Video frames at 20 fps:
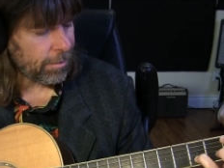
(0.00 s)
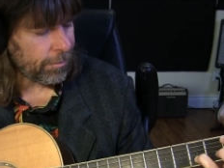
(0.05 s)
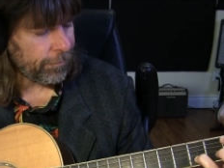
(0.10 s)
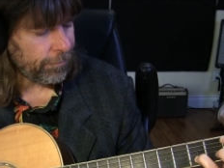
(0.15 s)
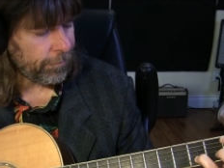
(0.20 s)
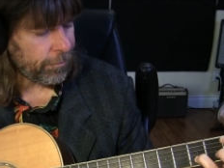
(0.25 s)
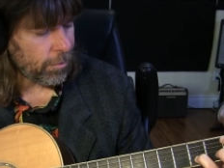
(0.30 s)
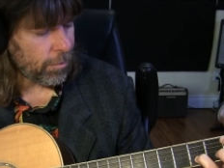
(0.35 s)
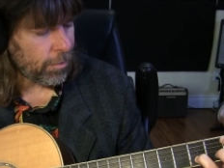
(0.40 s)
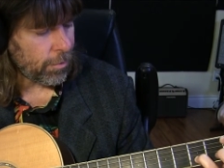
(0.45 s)
a
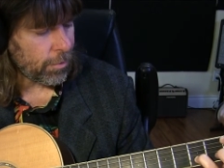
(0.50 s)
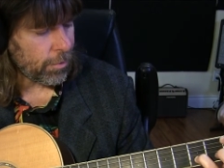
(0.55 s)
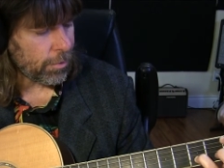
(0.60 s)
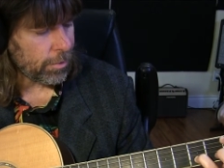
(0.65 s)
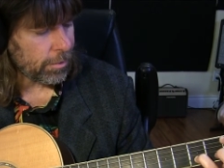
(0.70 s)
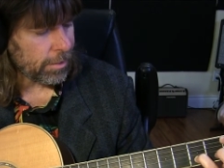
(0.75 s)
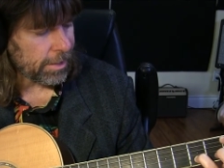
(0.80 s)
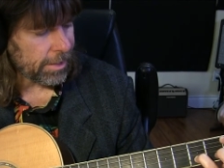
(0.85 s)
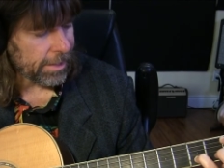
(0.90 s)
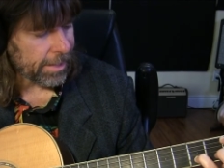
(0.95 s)
4
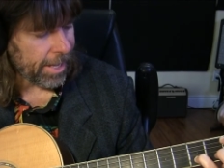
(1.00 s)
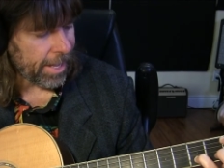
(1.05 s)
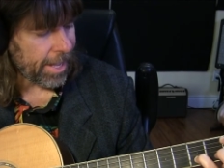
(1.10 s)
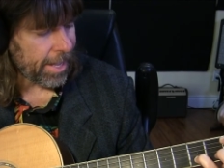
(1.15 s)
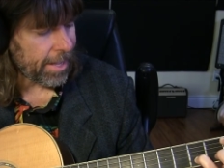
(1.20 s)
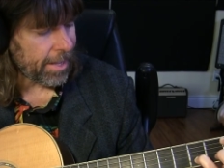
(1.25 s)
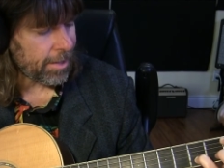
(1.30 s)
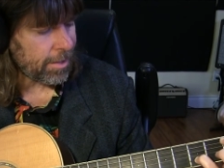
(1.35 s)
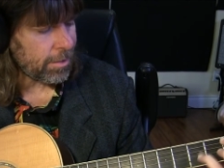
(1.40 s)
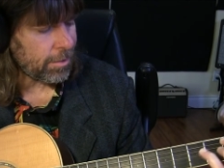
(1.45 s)
E
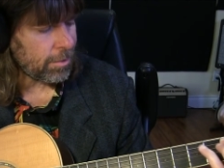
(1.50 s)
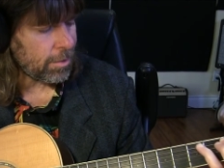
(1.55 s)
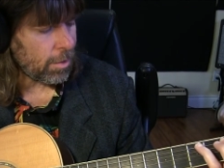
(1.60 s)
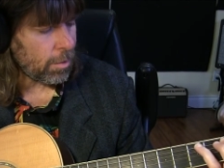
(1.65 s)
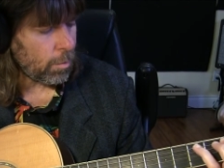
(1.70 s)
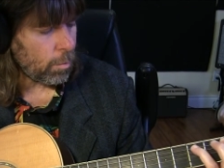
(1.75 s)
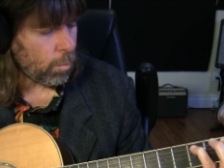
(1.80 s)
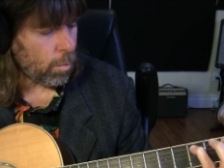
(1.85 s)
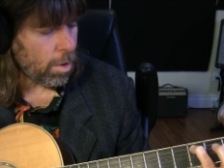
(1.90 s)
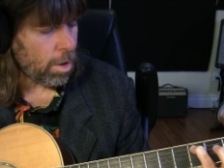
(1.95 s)
and
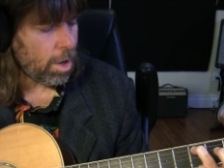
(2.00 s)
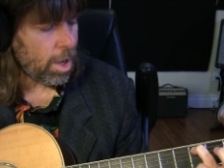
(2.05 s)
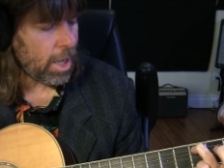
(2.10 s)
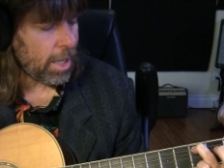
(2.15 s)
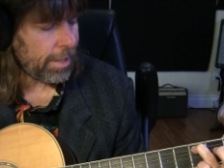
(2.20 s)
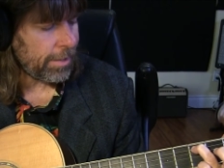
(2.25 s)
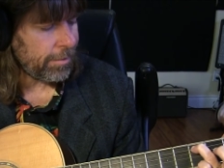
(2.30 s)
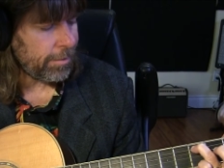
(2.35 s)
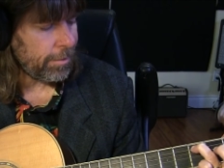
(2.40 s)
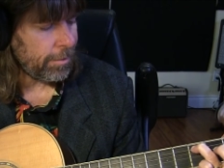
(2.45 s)
a
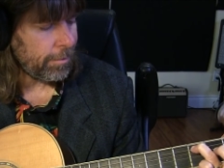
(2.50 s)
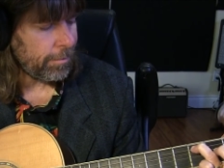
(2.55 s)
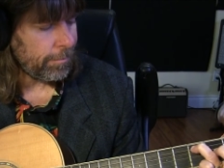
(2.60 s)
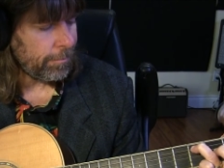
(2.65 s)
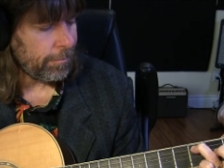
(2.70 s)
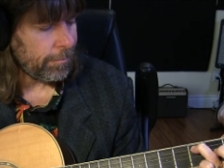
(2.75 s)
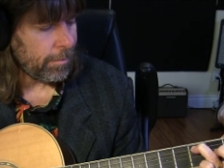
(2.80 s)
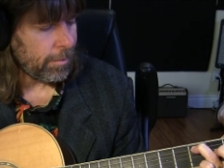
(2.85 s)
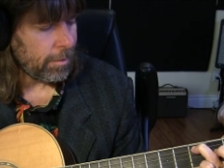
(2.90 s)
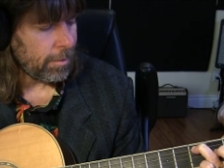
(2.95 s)
1.
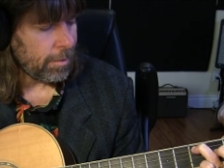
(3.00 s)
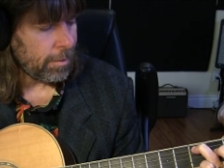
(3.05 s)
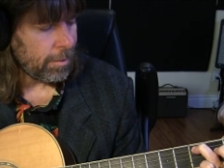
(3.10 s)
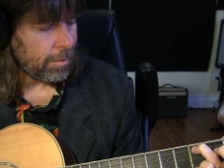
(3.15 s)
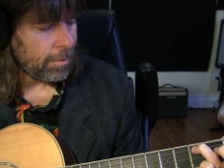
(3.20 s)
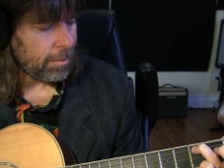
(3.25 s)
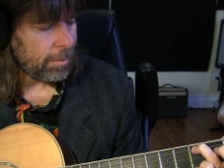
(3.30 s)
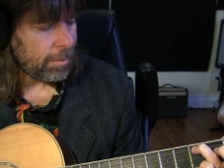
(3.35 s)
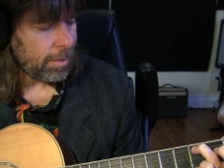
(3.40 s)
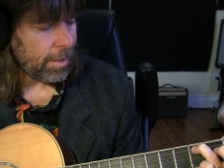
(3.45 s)

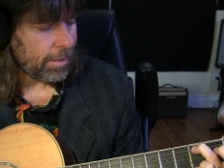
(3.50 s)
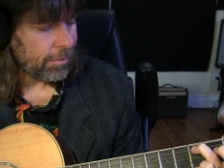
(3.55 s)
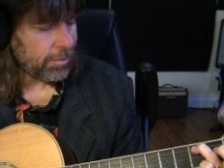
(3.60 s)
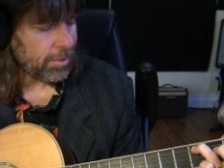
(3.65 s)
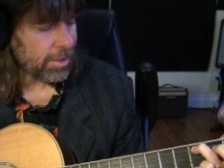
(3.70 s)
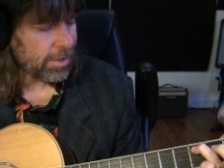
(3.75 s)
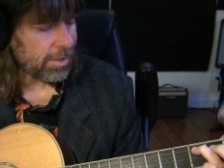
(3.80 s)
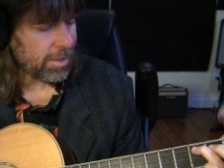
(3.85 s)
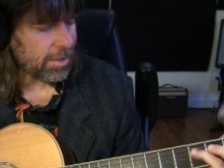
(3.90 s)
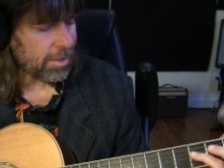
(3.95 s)
And
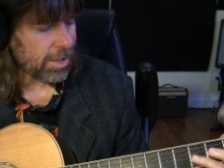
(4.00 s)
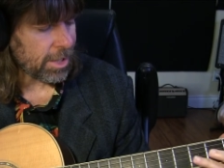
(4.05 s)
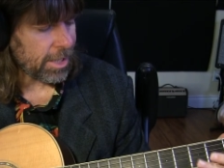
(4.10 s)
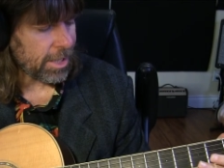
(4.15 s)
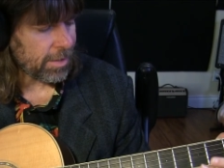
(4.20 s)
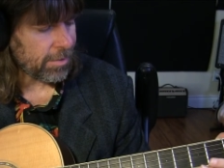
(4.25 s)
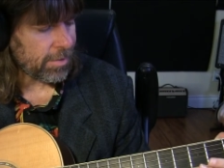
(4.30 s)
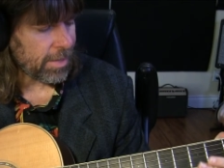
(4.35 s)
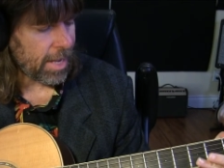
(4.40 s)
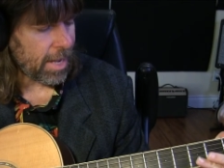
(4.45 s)
just as you're
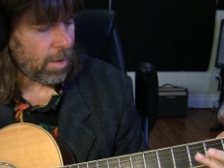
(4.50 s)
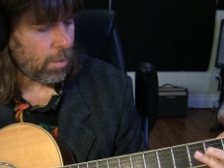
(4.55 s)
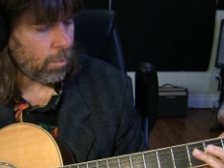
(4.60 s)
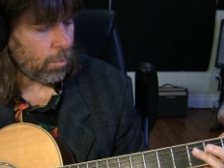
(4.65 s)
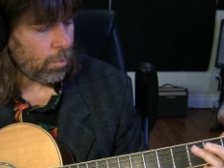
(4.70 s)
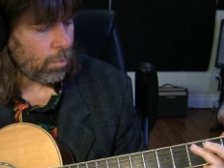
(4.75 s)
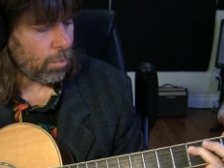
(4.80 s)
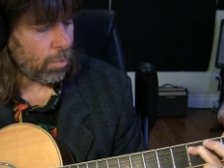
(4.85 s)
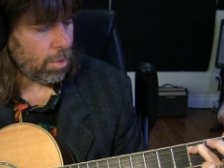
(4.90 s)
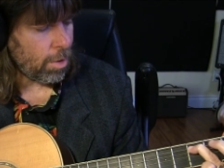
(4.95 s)
hitting that
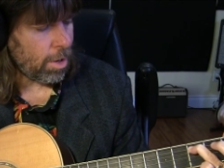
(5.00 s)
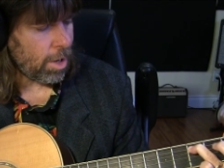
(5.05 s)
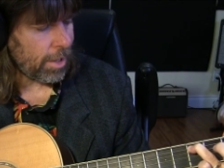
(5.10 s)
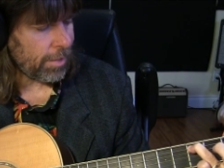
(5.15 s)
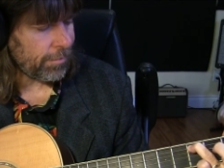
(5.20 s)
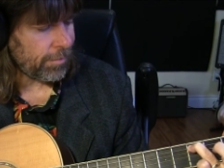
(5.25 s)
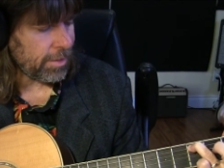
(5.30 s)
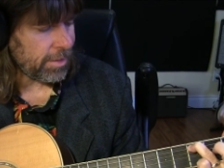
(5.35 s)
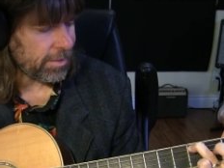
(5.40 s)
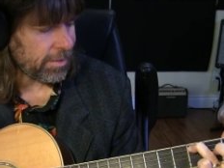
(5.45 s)

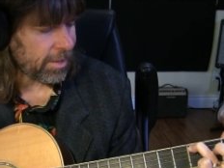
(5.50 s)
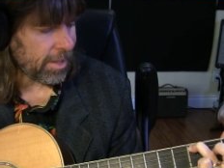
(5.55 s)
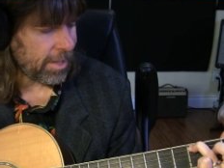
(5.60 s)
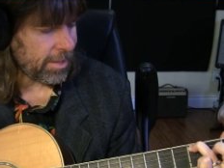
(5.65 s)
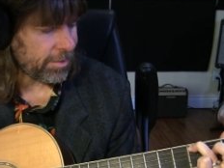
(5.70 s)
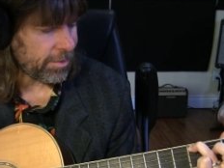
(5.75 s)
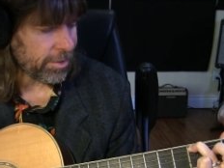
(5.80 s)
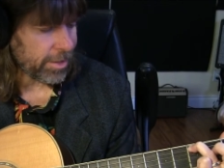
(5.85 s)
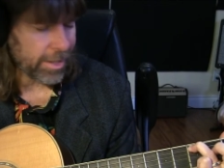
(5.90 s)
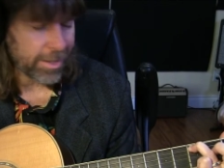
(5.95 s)
1, these
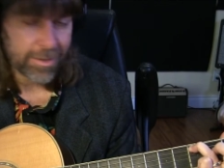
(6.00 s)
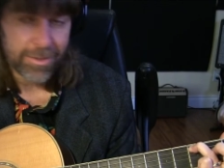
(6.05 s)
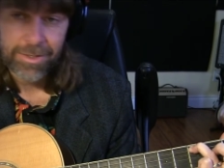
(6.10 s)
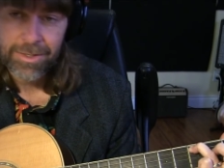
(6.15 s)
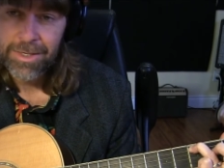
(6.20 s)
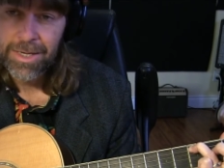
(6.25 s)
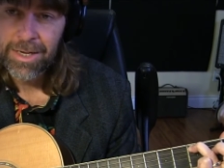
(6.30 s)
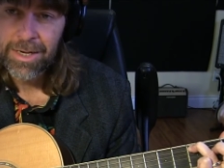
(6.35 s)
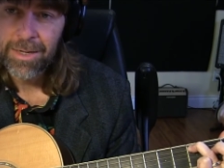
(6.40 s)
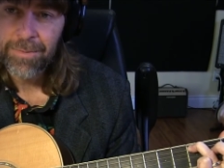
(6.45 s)
guys are getting
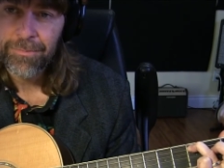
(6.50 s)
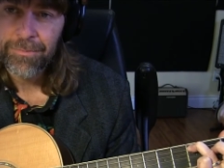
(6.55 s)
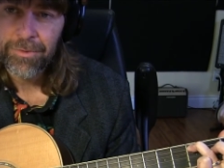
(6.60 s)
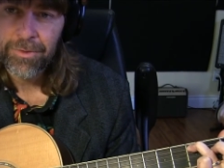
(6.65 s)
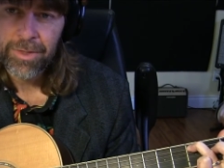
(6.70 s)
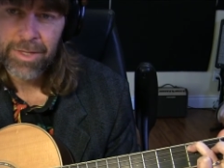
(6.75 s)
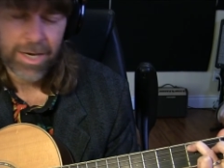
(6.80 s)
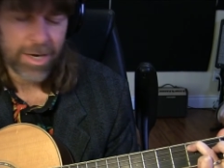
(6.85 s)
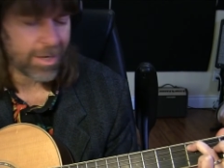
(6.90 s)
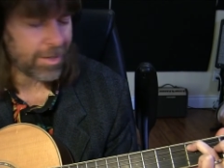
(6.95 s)
set up
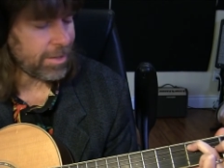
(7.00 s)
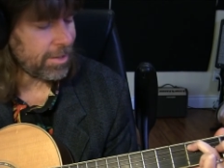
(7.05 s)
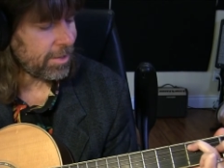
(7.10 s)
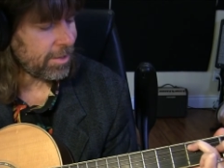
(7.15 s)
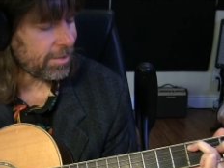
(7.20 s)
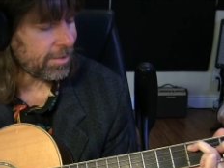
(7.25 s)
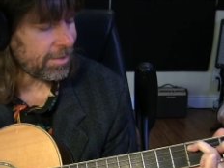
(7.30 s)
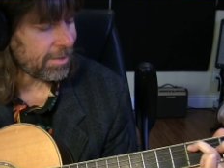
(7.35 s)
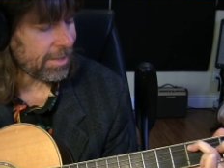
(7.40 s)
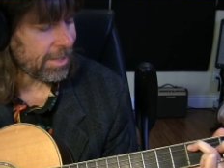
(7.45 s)
for there, and you
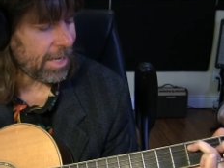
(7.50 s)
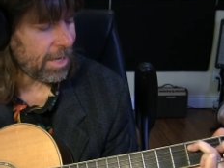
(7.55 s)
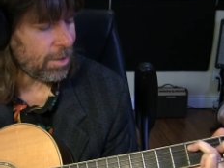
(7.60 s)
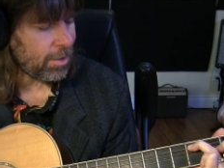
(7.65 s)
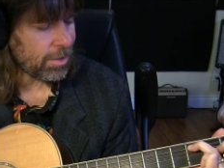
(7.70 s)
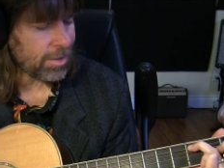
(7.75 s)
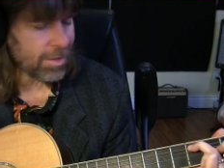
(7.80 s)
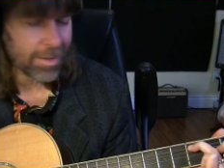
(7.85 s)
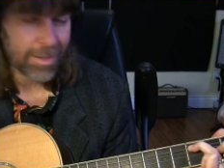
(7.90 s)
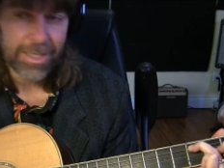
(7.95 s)
can see how
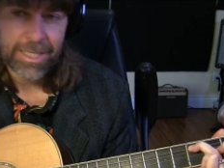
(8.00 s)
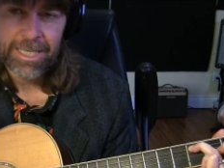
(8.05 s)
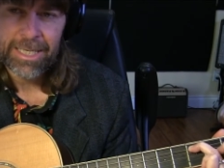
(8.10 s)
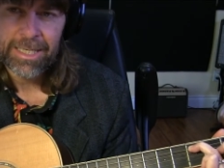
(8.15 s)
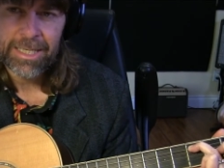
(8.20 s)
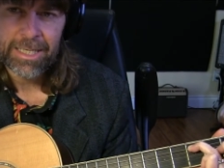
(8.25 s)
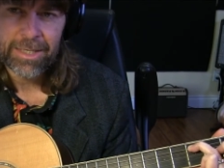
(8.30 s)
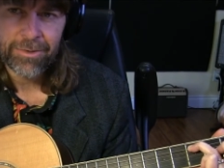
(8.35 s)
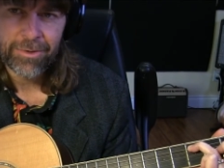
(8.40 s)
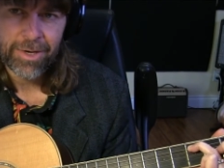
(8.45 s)
it's
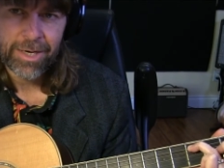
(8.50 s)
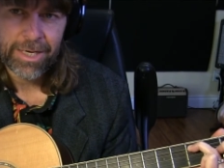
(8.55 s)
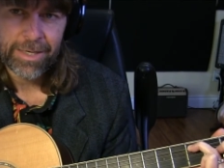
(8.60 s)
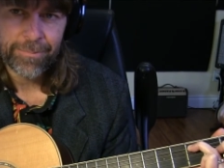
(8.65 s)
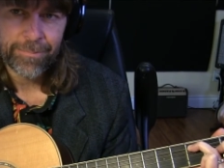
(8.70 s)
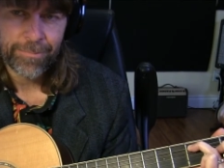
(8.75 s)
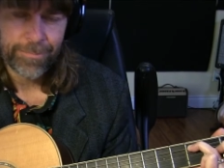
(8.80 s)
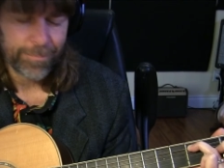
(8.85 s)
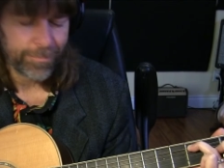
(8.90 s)
leaning, right?